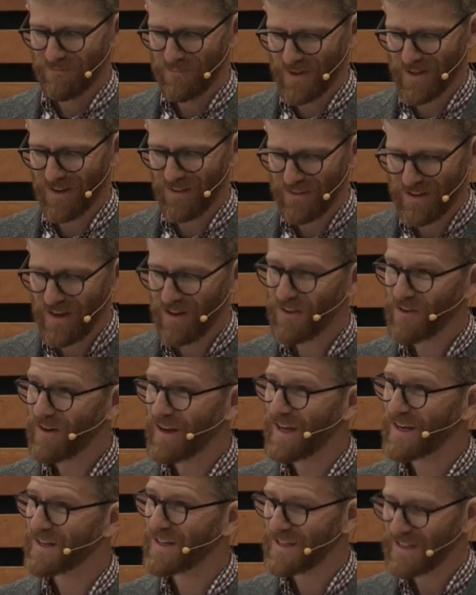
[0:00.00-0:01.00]
but on the other
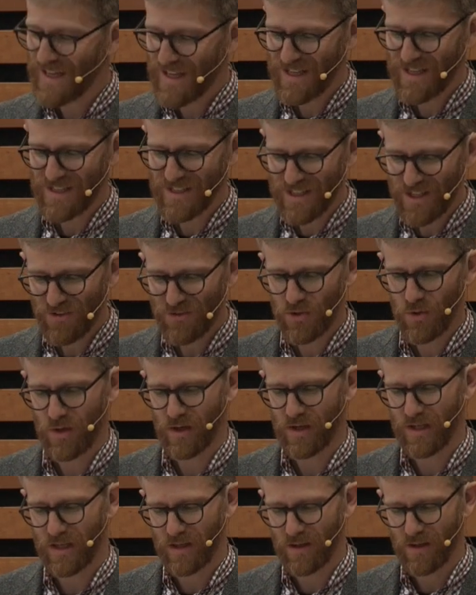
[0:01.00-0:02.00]
hand, Canadian
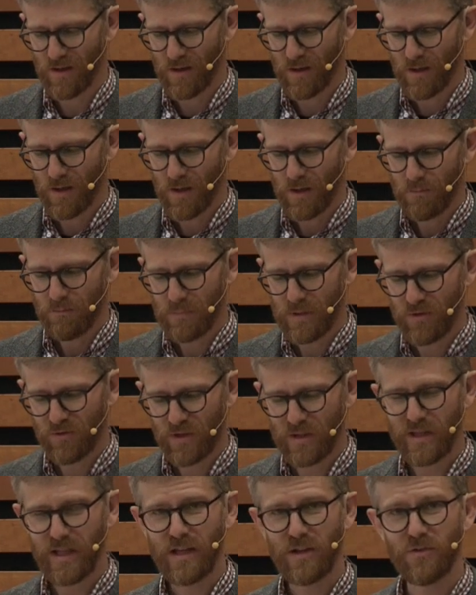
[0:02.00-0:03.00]
disunity means
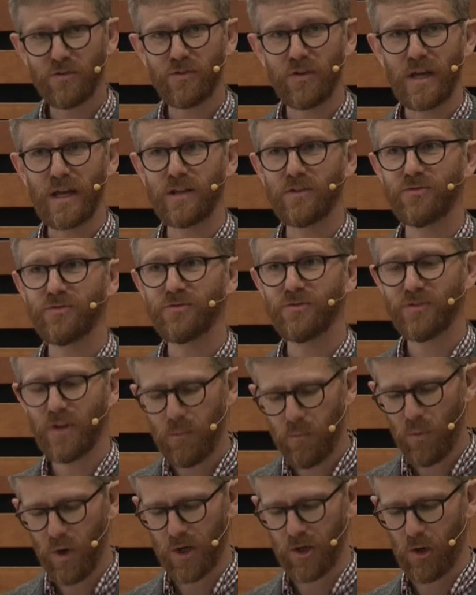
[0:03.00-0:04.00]
at least it's
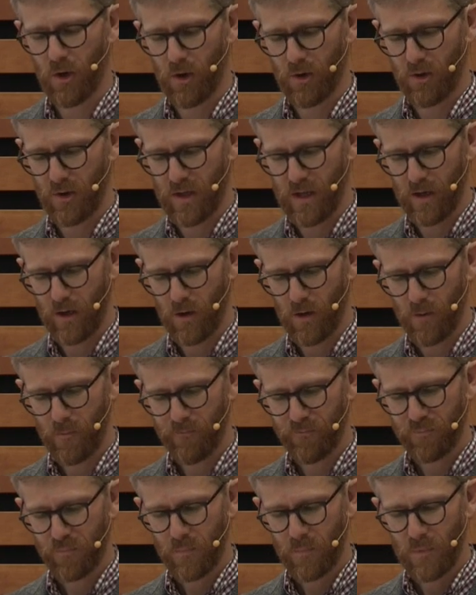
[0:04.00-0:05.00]
somewhat harder here
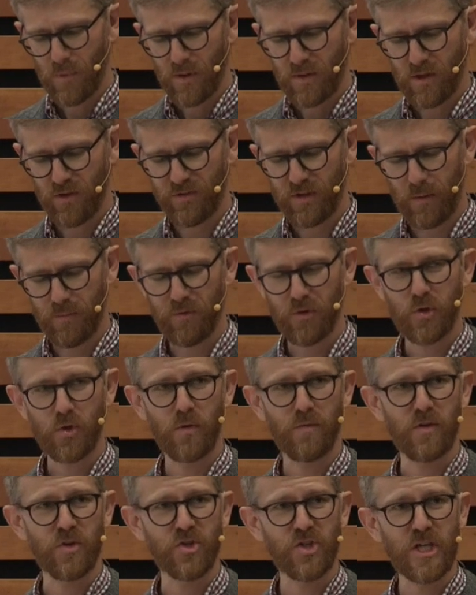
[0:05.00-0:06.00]
to
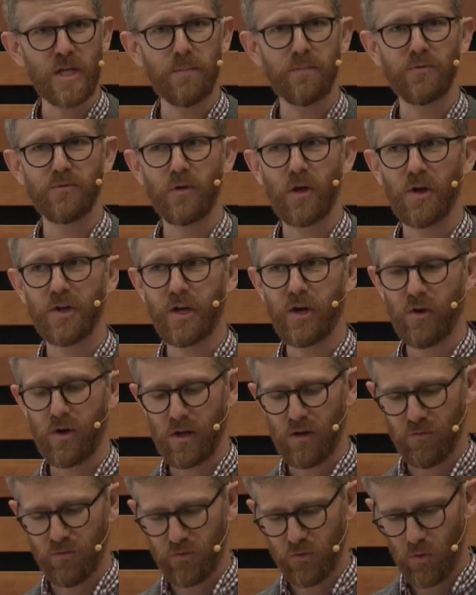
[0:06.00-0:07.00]
substitute the cheap
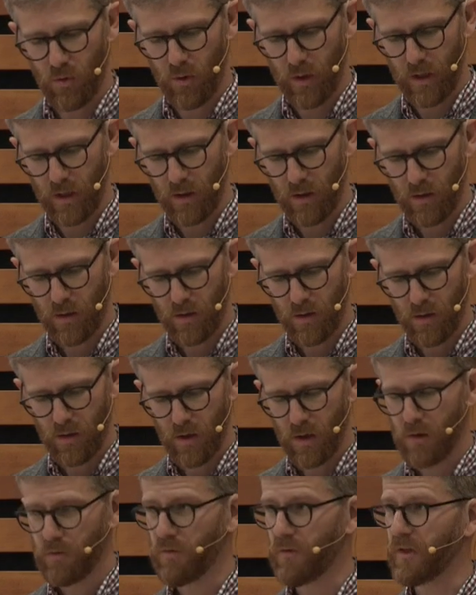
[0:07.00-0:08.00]
solidarity of story
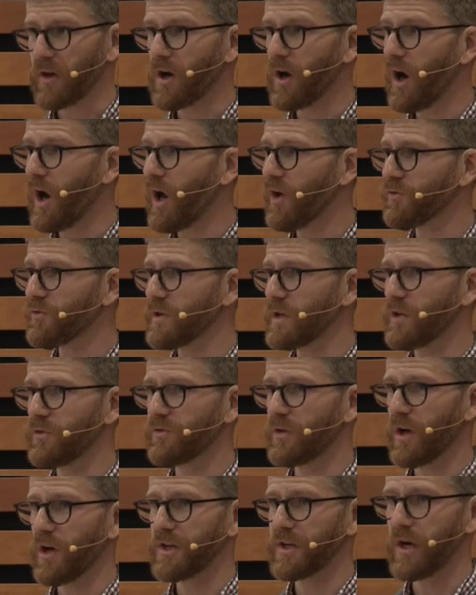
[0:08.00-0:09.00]
for the costly
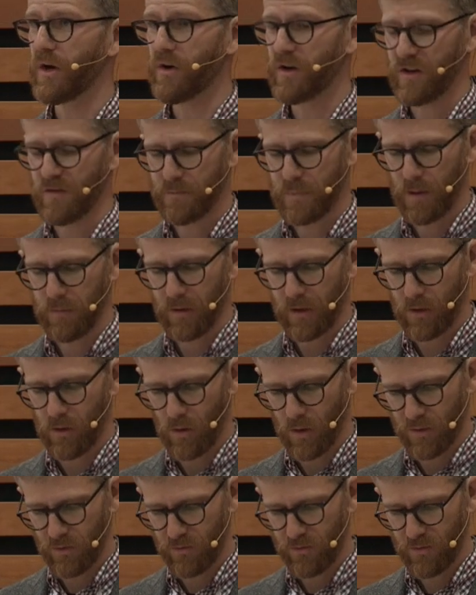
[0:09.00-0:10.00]
solidarity of public
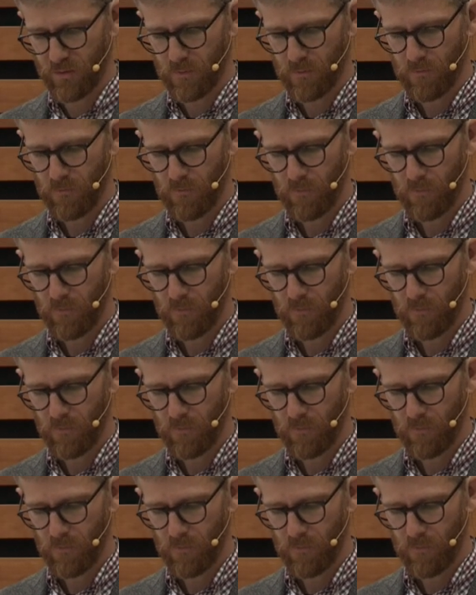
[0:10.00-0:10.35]
goods.